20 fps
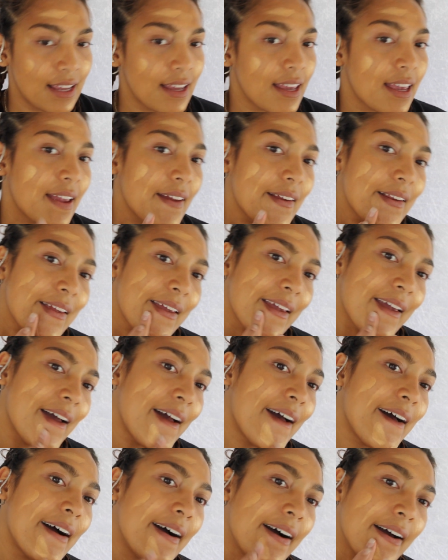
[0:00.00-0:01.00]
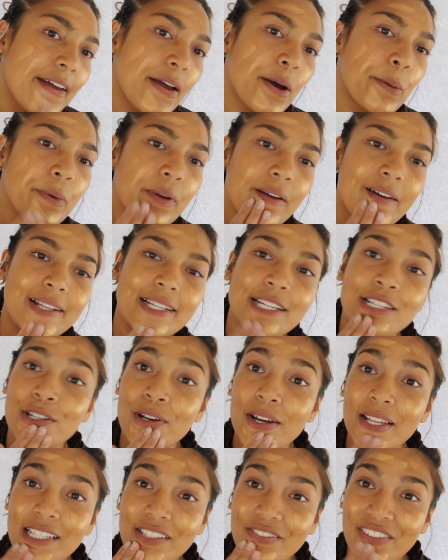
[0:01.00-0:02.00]
yeah, I hope you guys
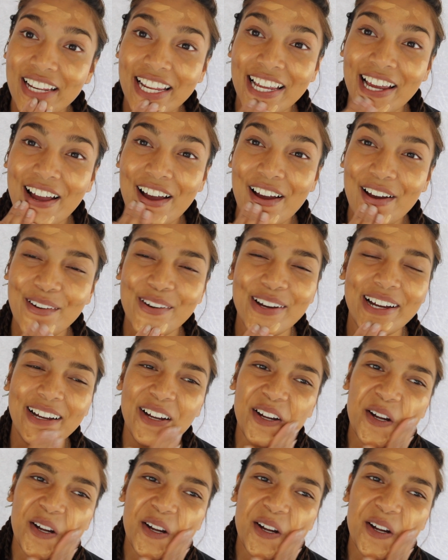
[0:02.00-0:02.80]
enjoy this video.